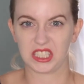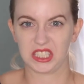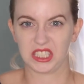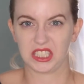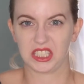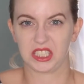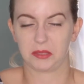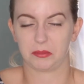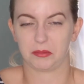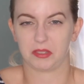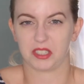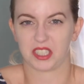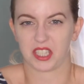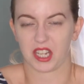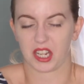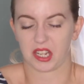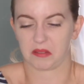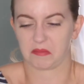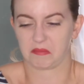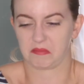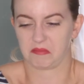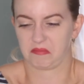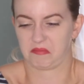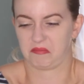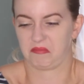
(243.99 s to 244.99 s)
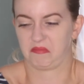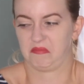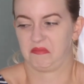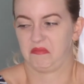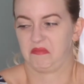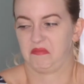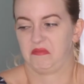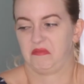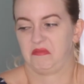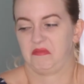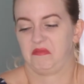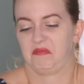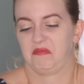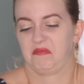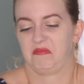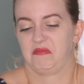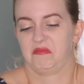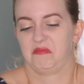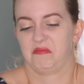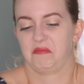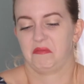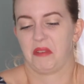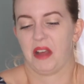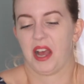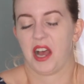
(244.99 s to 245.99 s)
It smells like
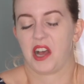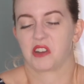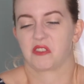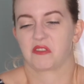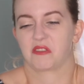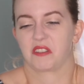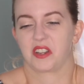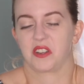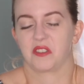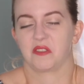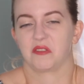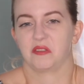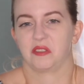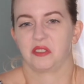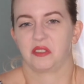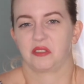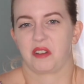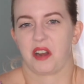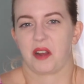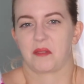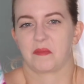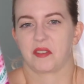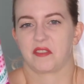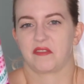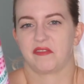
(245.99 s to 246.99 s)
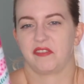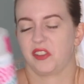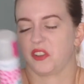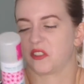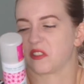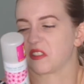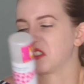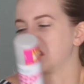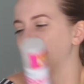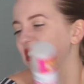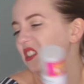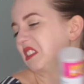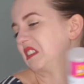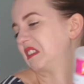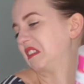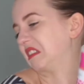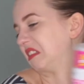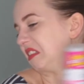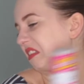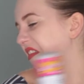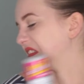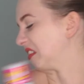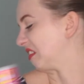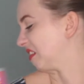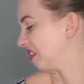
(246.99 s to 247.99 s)
powdery old grandma floral.
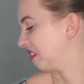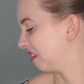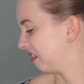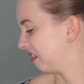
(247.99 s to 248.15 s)
Ugh.